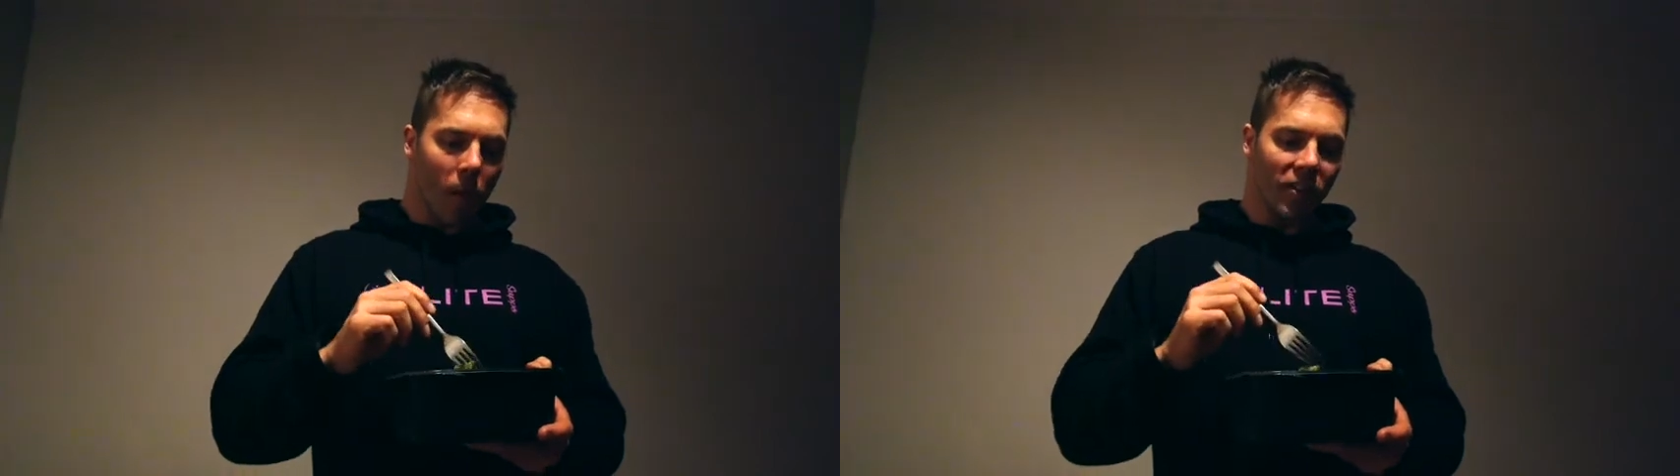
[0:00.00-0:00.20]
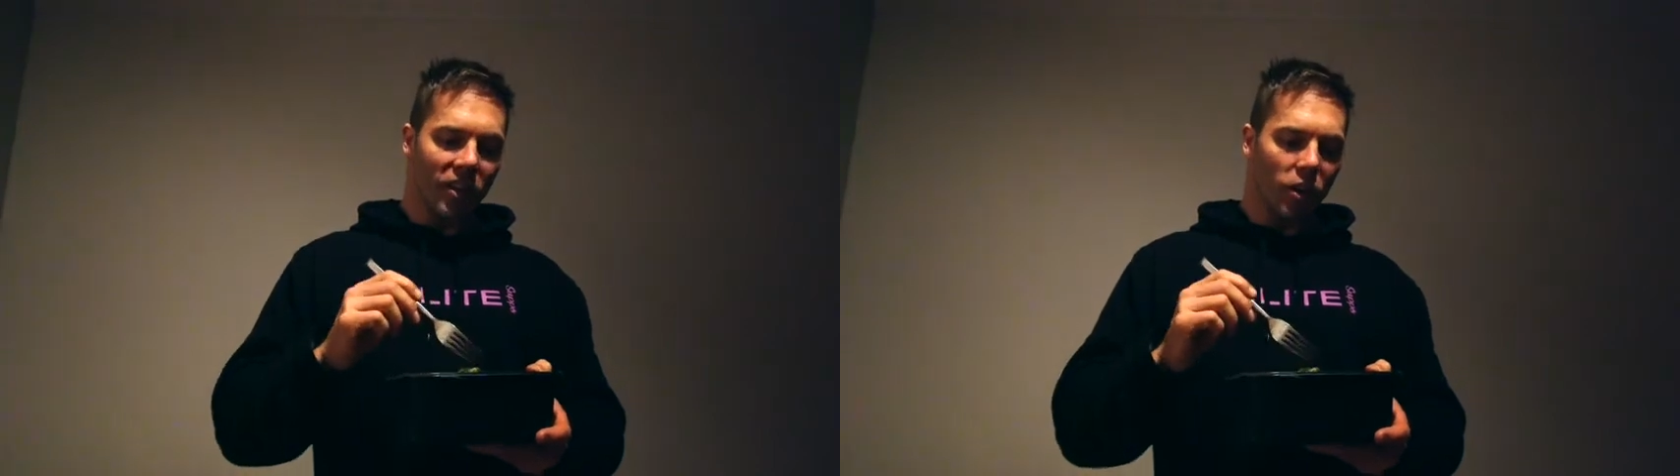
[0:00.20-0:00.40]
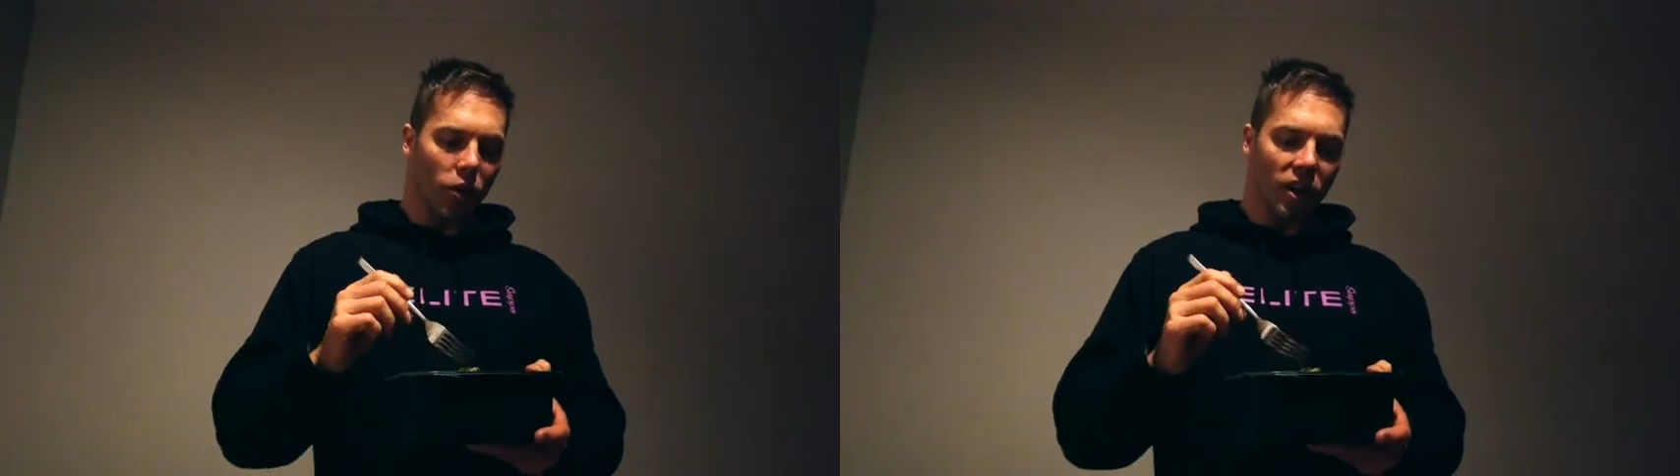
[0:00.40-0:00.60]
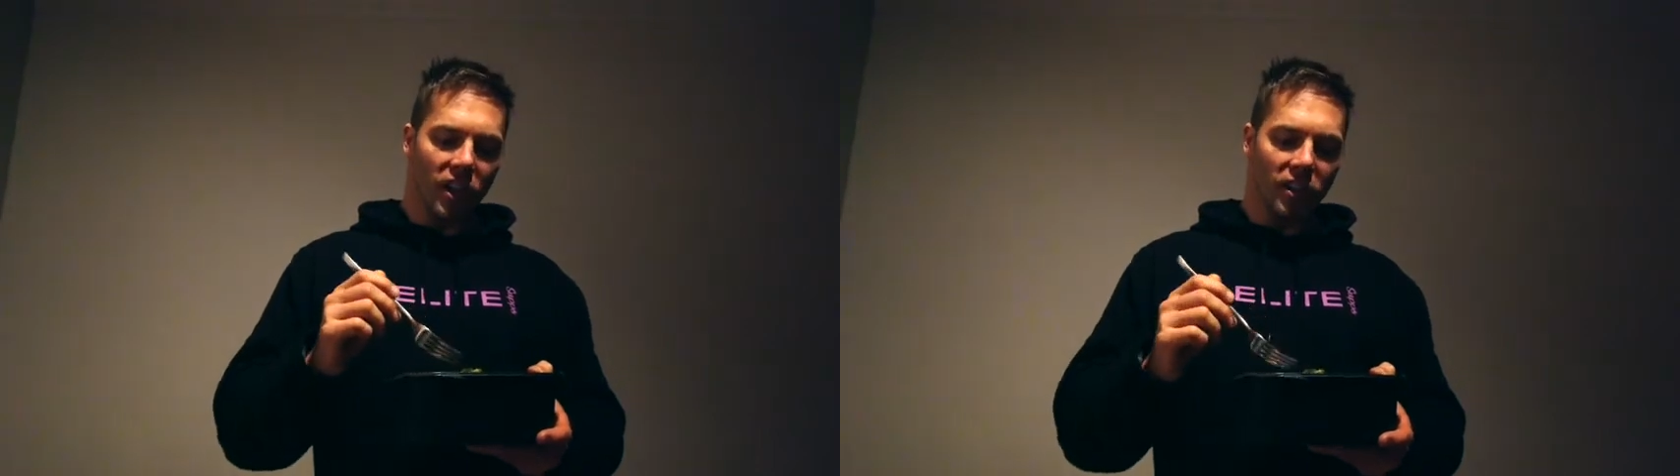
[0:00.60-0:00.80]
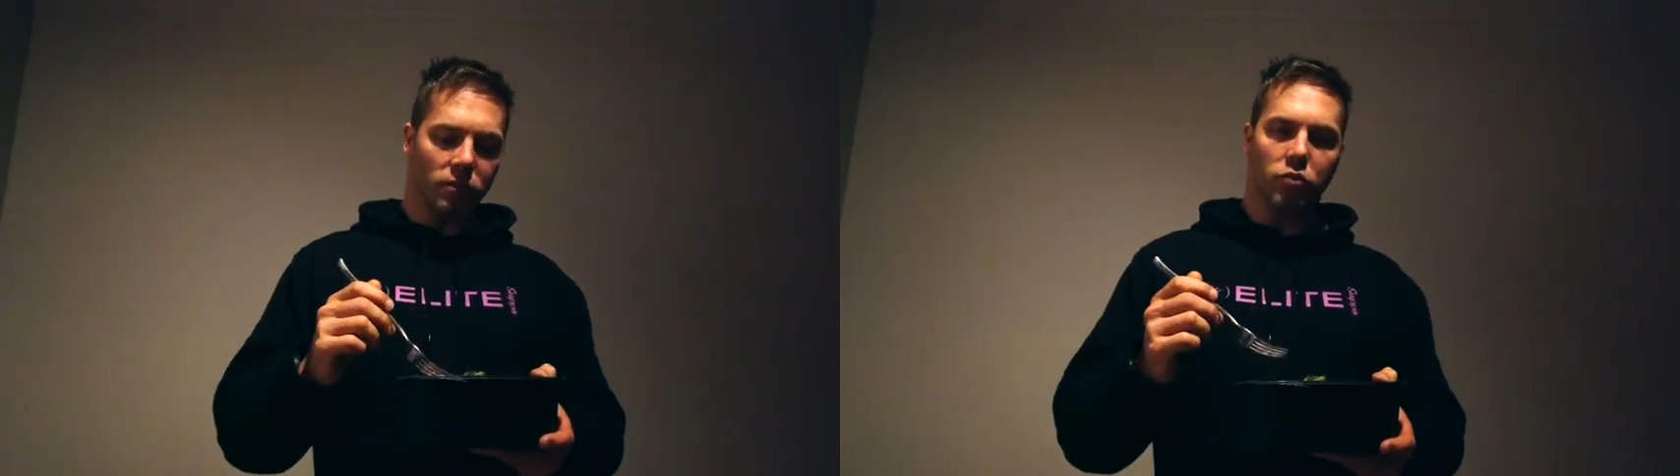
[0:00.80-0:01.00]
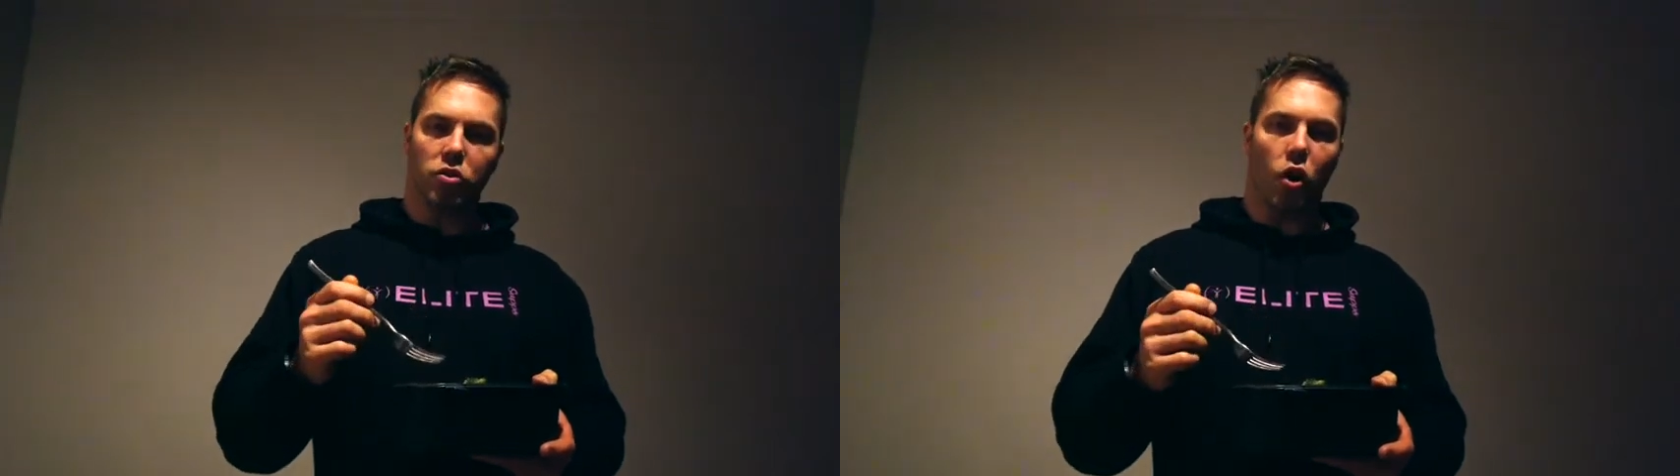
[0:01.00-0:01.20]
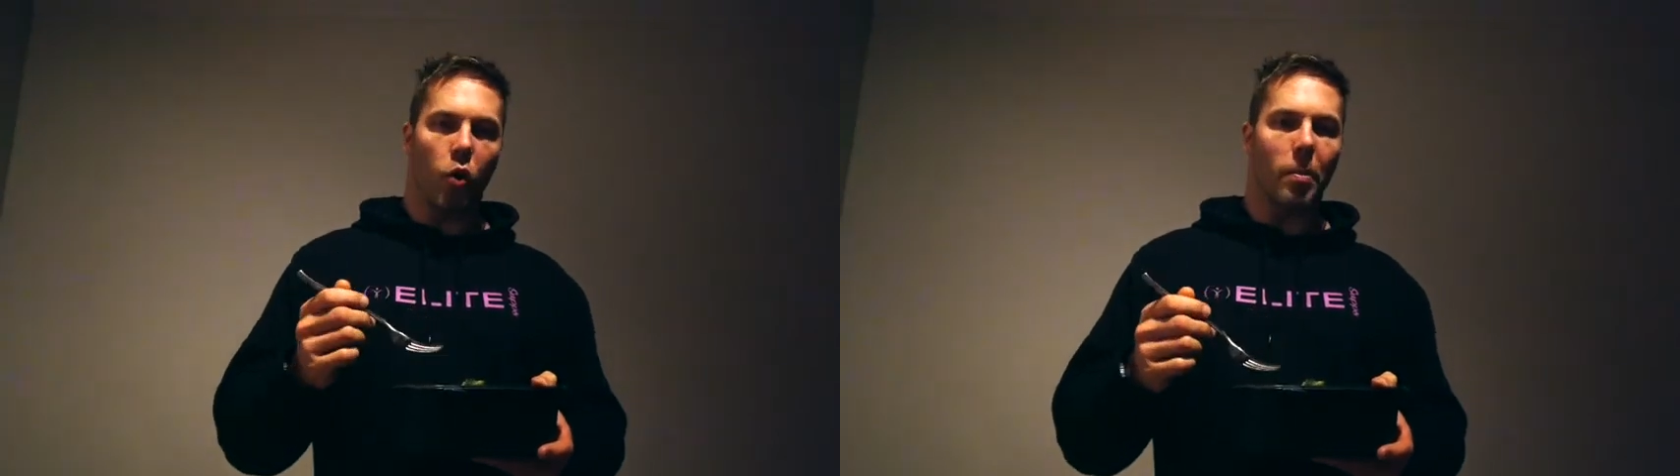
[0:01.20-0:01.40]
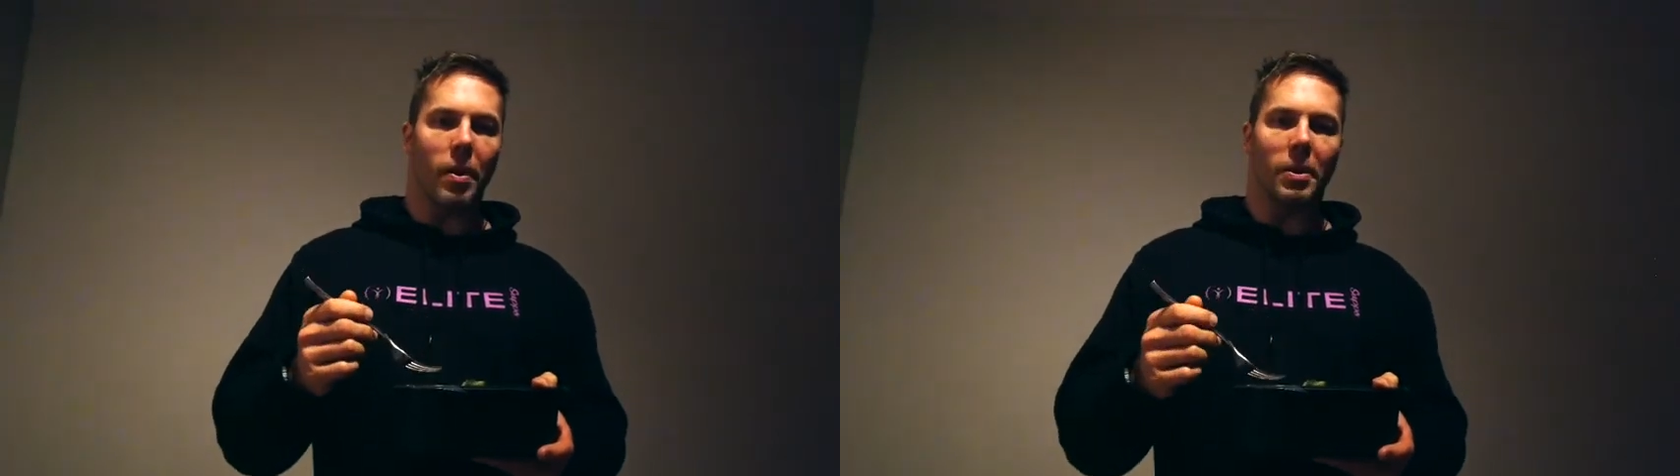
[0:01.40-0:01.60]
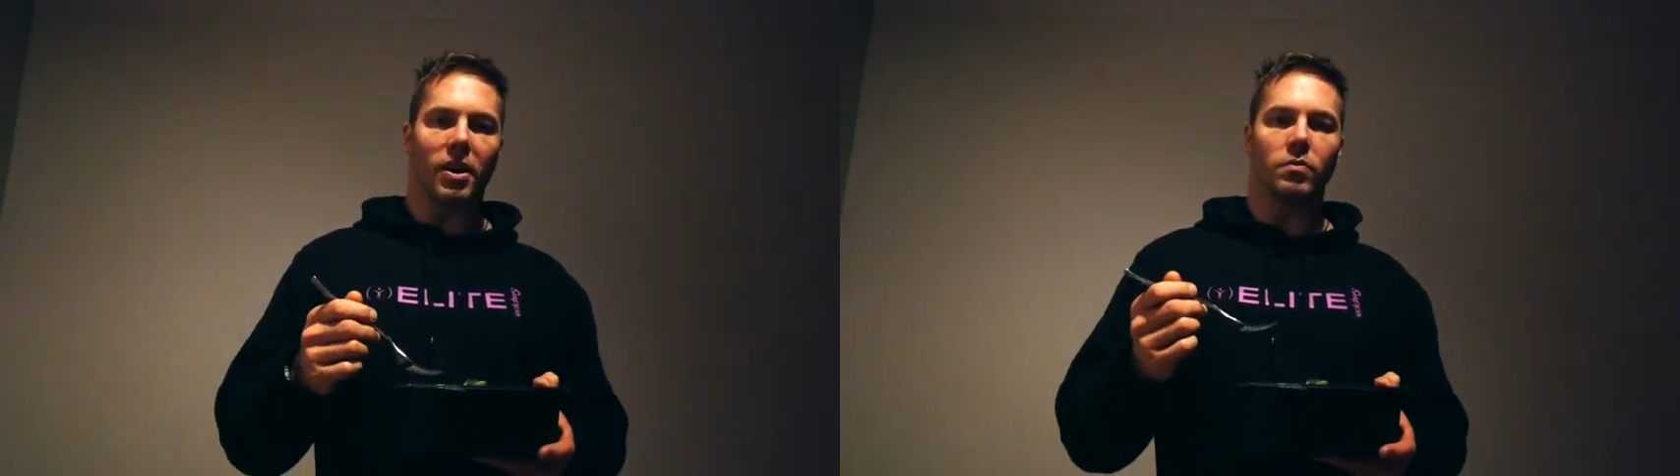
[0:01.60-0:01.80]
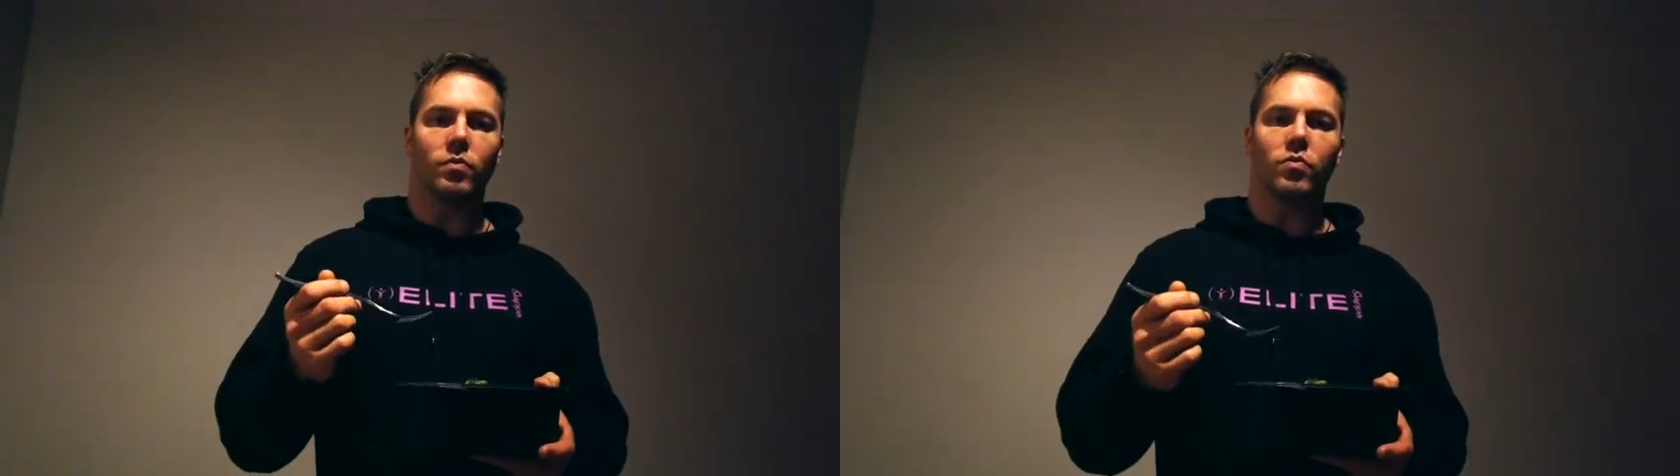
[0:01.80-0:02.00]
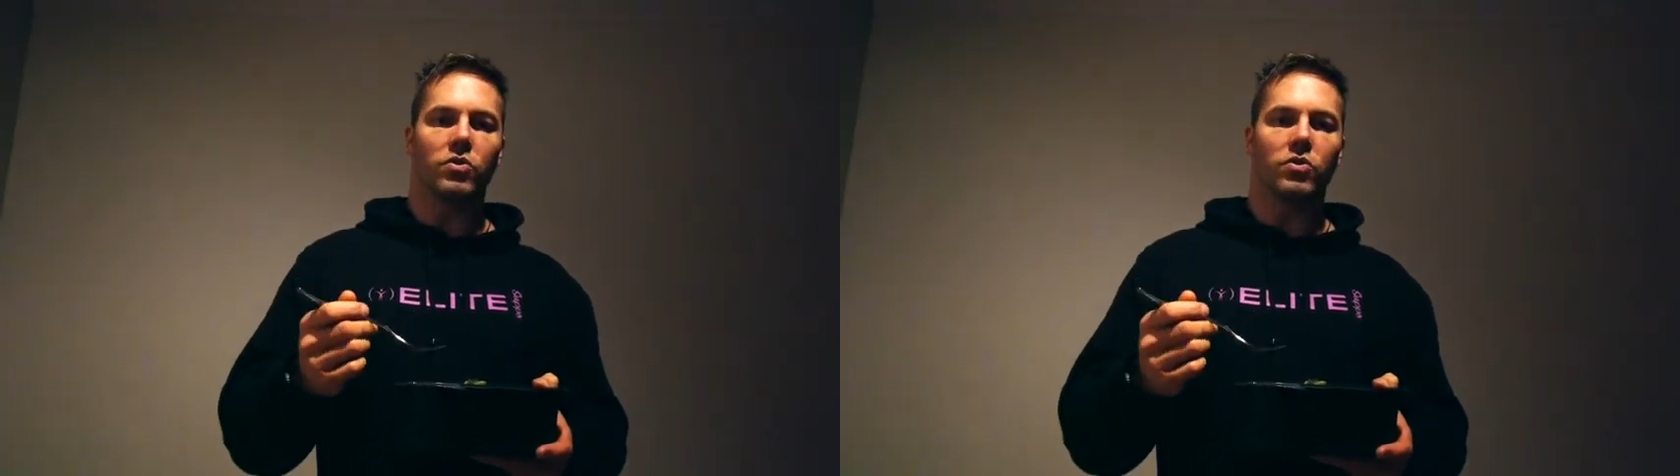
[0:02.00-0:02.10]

and then I'll add salt, pepper,